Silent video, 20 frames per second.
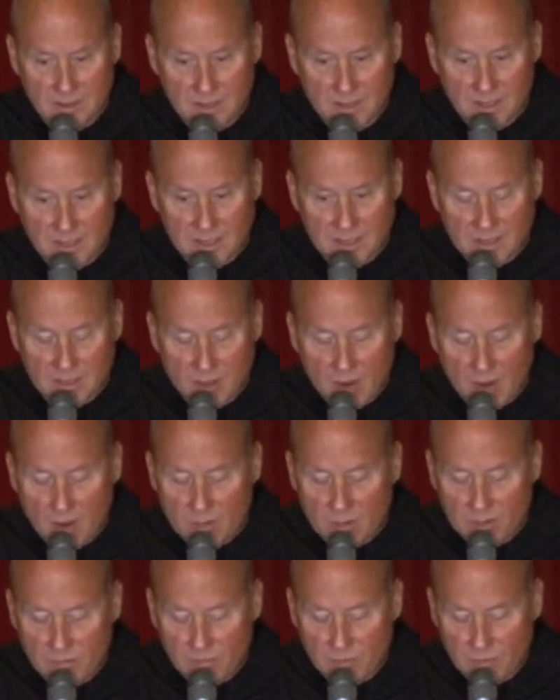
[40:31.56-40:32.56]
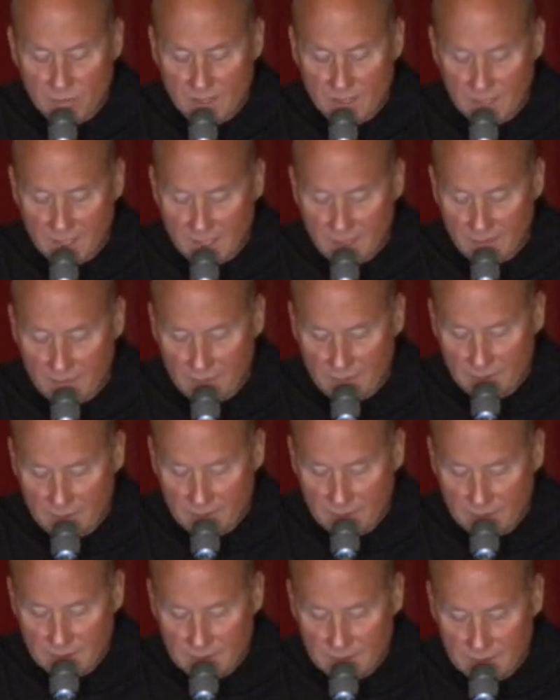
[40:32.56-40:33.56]
that is always for the other,
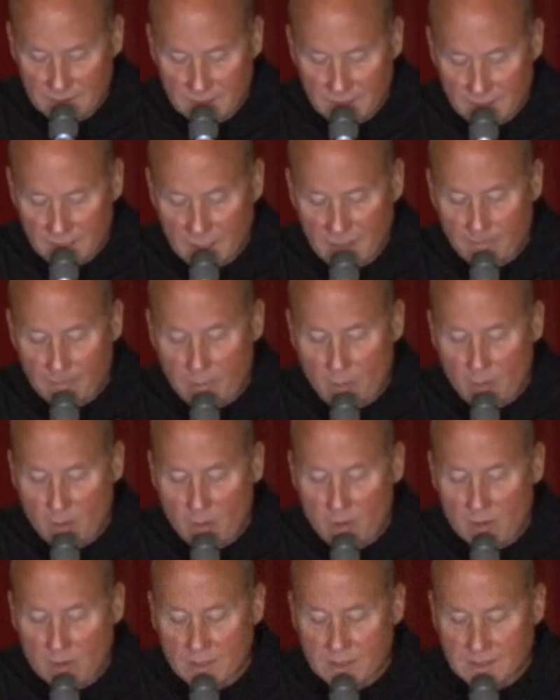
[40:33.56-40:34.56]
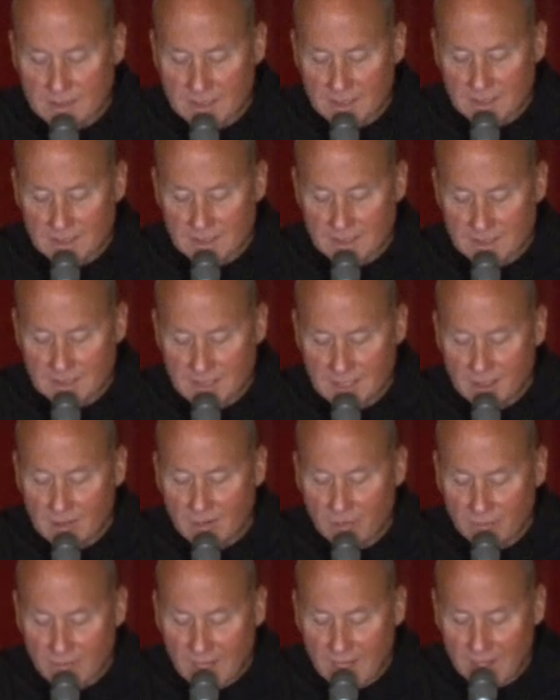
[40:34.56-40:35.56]
that pours
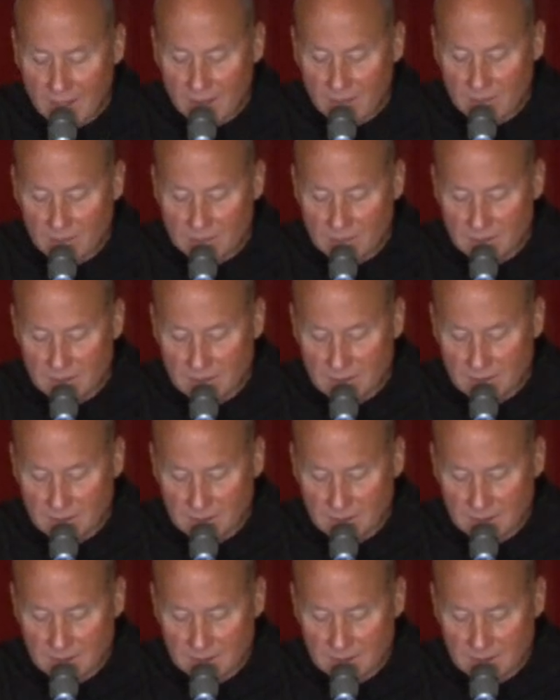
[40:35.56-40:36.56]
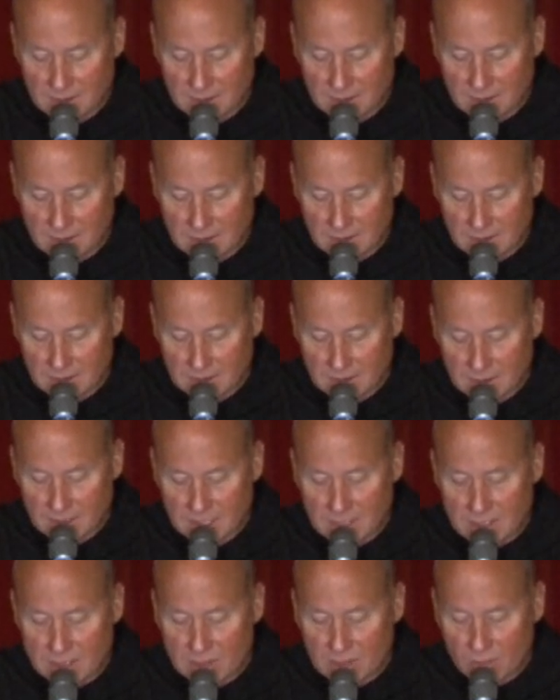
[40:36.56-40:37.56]
itself out,
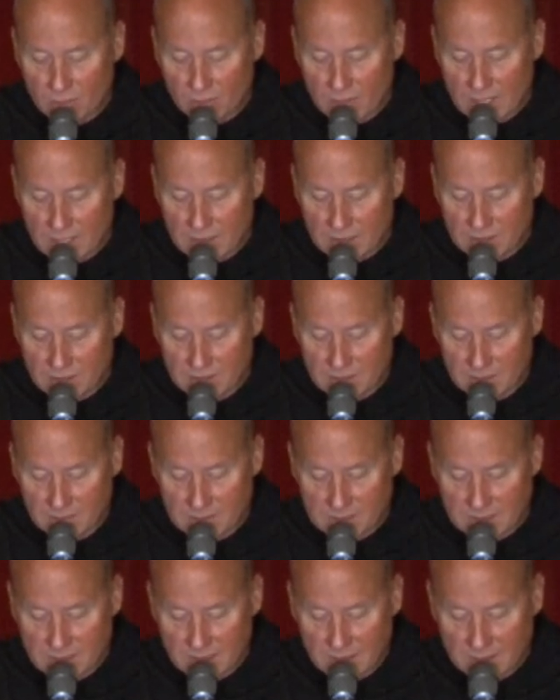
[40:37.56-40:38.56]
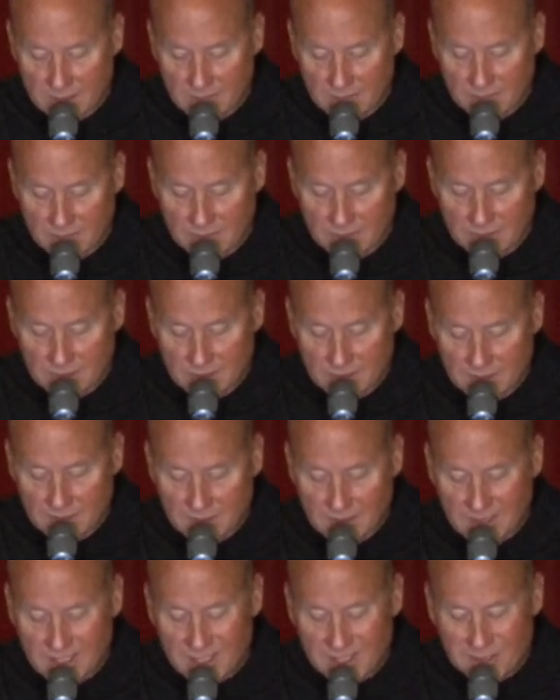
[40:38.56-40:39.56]
that surrenders himself,
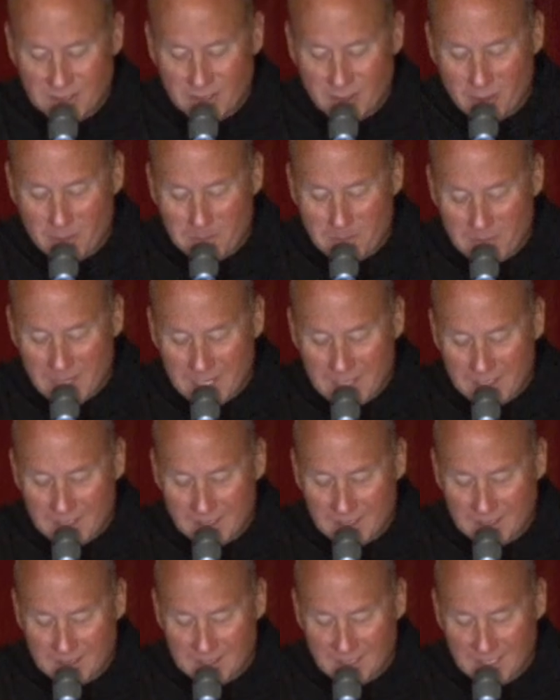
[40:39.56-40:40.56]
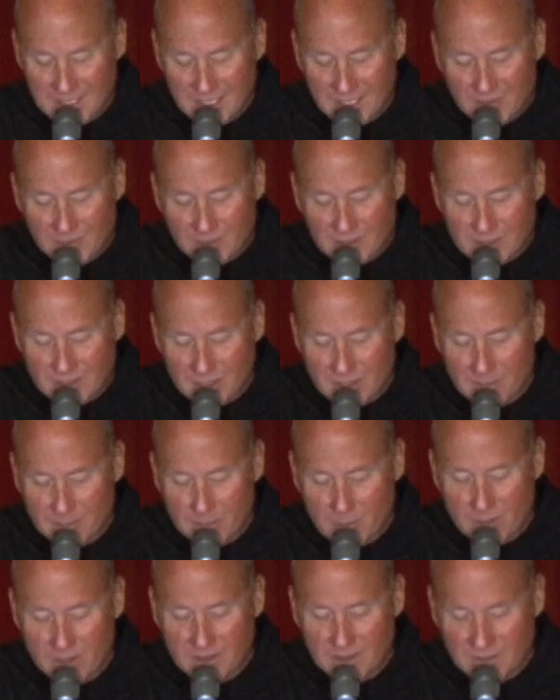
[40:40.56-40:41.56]
that is obedient even to the
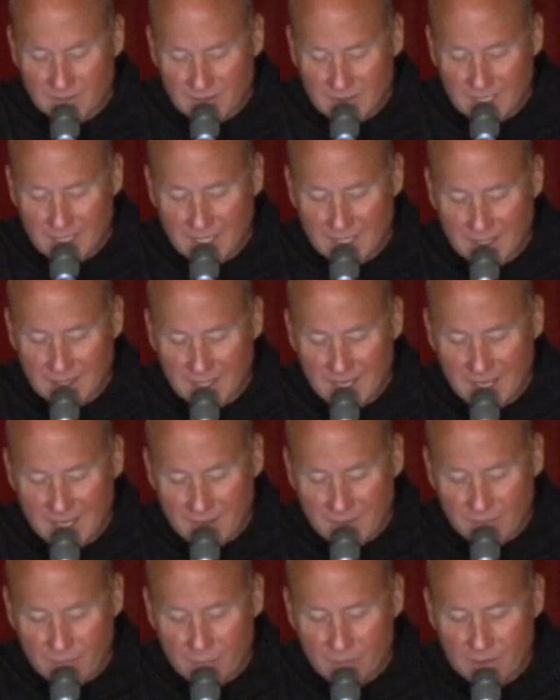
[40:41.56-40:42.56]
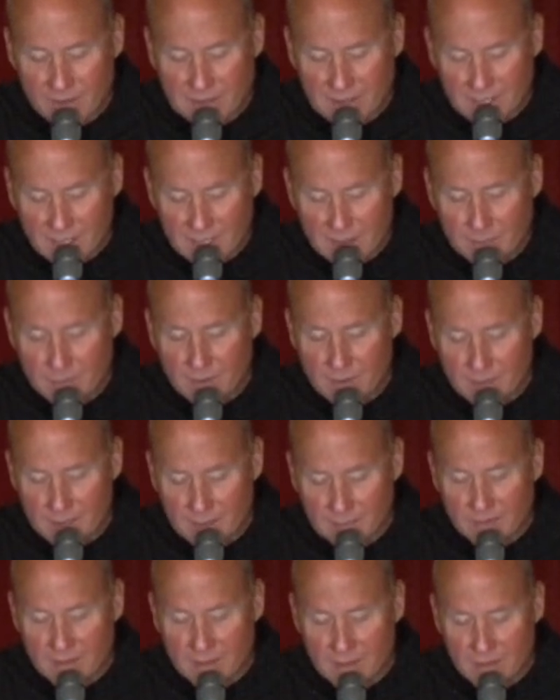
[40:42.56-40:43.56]
point of death. Every time we
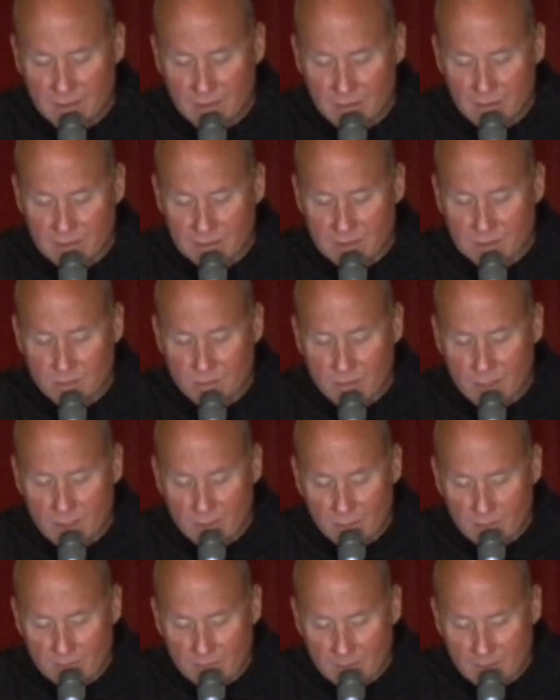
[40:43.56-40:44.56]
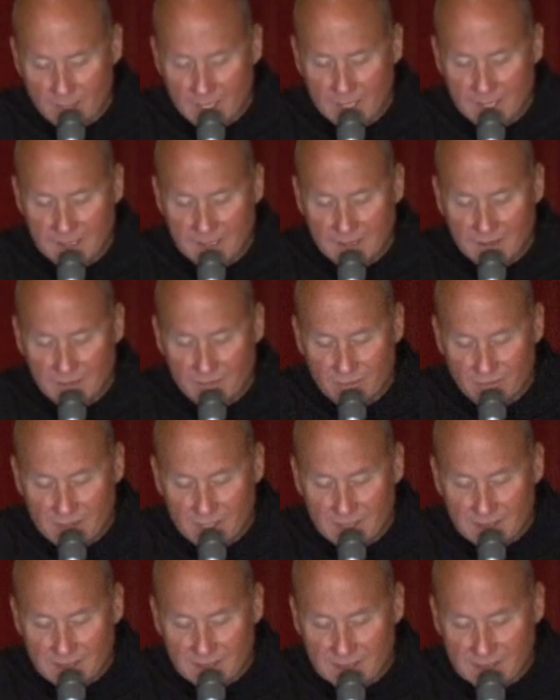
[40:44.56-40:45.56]
come to the Eucharist, we are reminded of
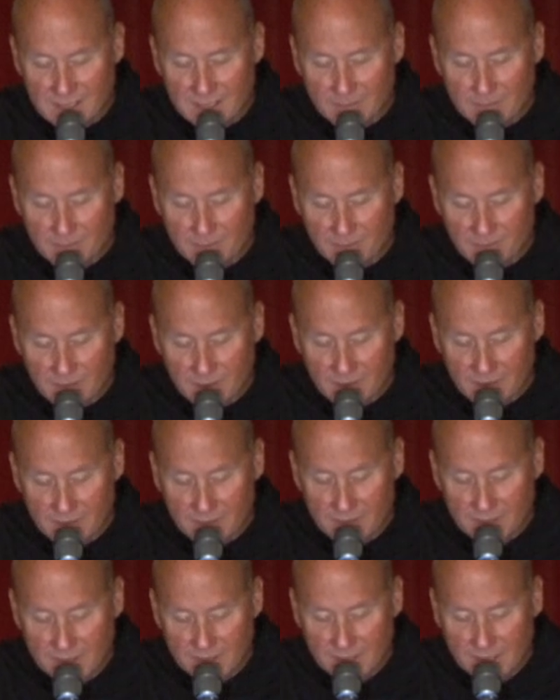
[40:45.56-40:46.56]
this type of love.